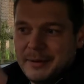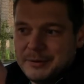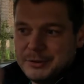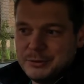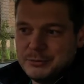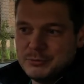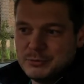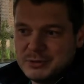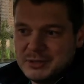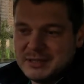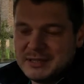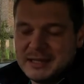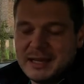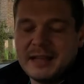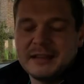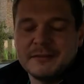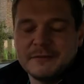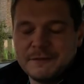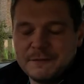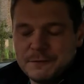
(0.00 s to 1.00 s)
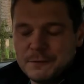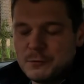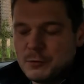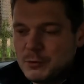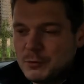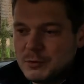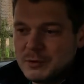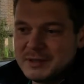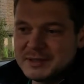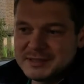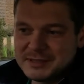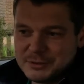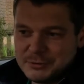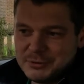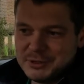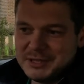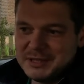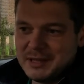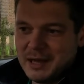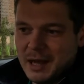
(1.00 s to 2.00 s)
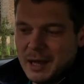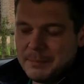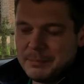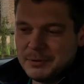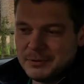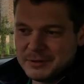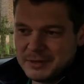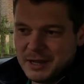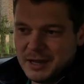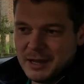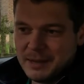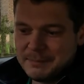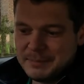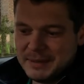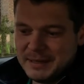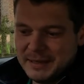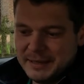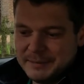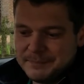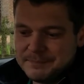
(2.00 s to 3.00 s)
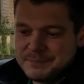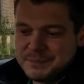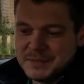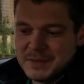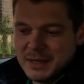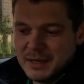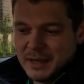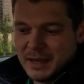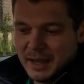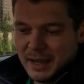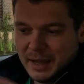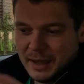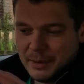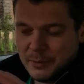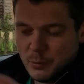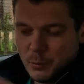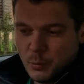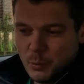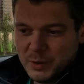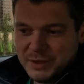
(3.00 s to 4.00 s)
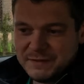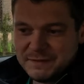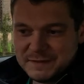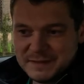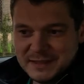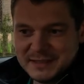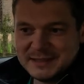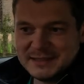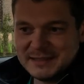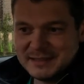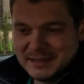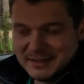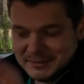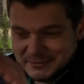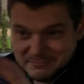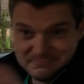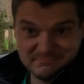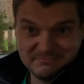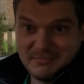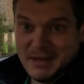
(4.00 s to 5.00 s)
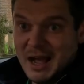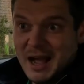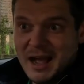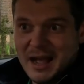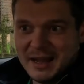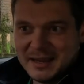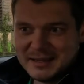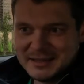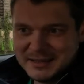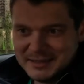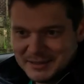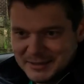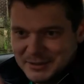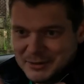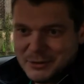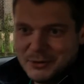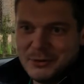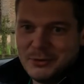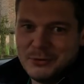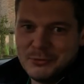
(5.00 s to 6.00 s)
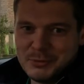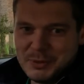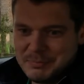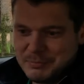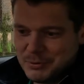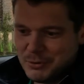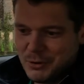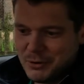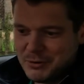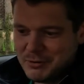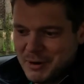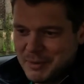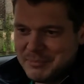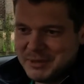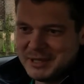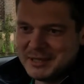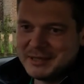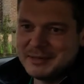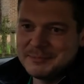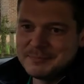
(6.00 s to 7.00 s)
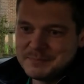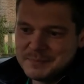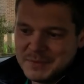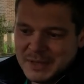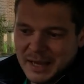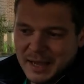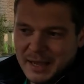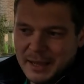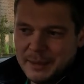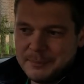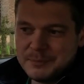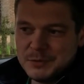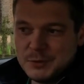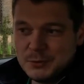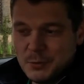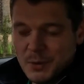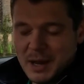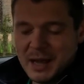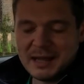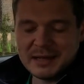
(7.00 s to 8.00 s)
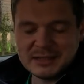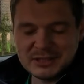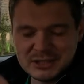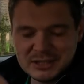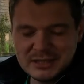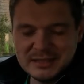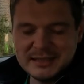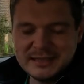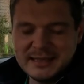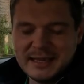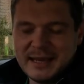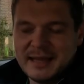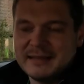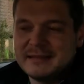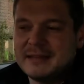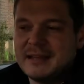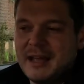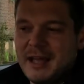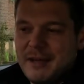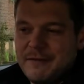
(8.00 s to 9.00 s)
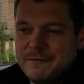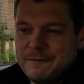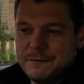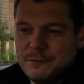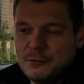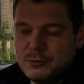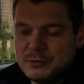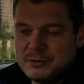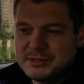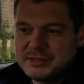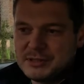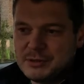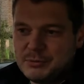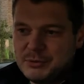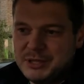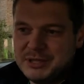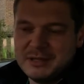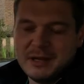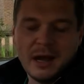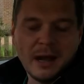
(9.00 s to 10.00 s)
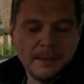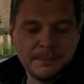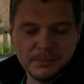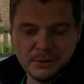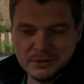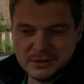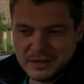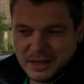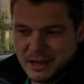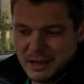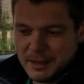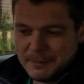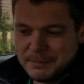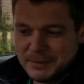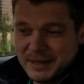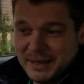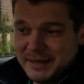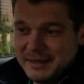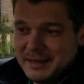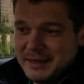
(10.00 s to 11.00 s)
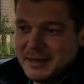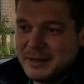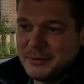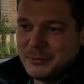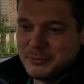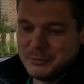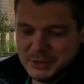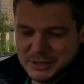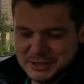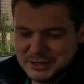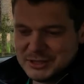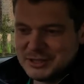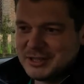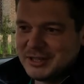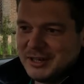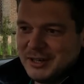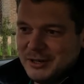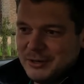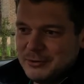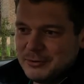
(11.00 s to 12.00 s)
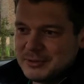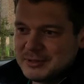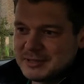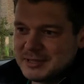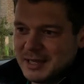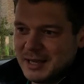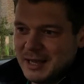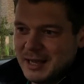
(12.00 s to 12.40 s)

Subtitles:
You wouldn't get full screen Apple CarPlay. With this hack or reprogramming, you actually get a full screen Apple CarPlay, which looks